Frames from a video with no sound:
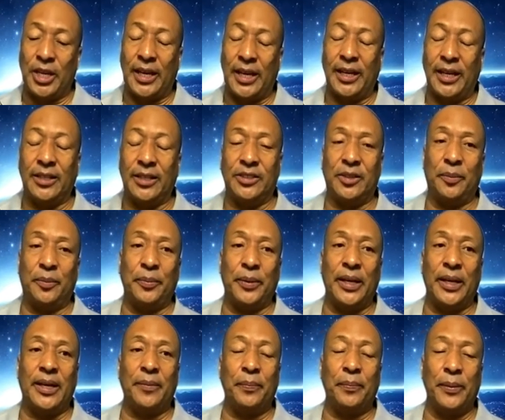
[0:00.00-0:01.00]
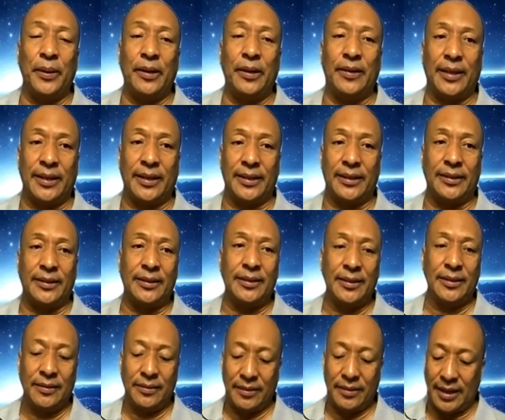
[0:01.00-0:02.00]
to shed innocent blood, period,
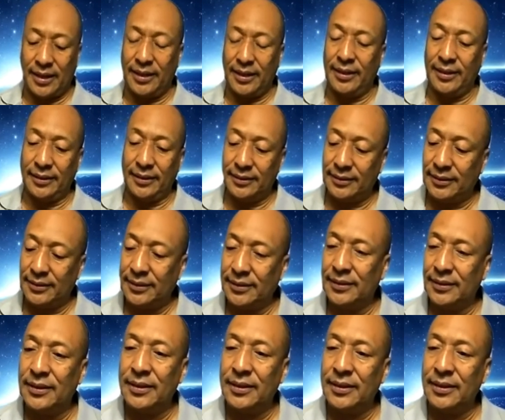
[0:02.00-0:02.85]
right? You